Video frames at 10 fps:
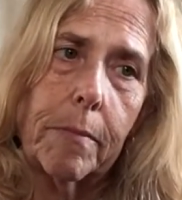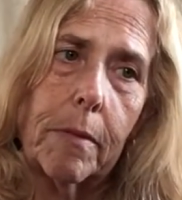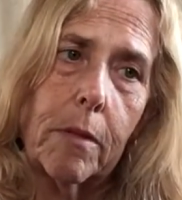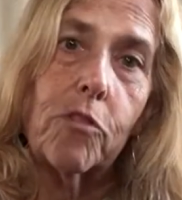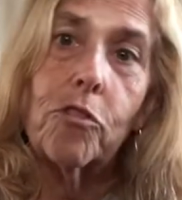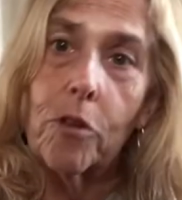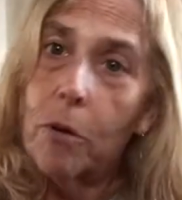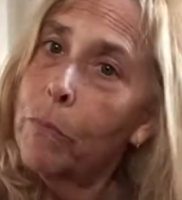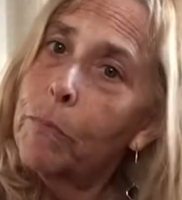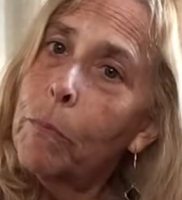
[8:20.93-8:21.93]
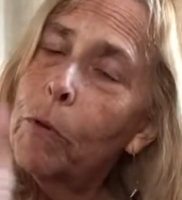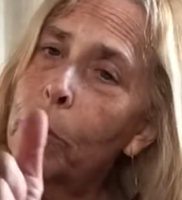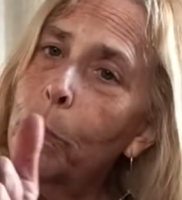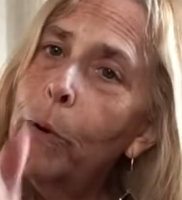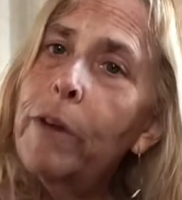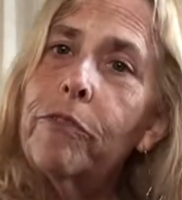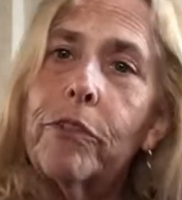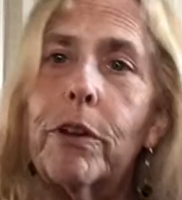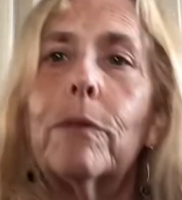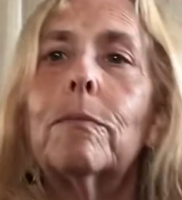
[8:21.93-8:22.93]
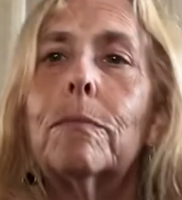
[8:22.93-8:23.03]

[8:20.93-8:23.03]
So I'm going to pray for you